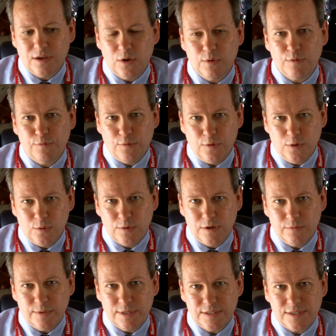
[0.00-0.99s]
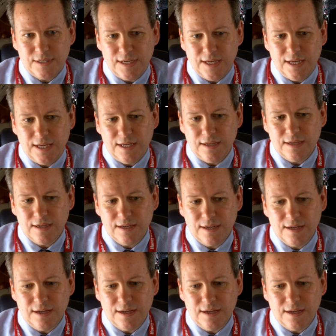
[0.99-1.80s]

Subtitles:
going forward, we see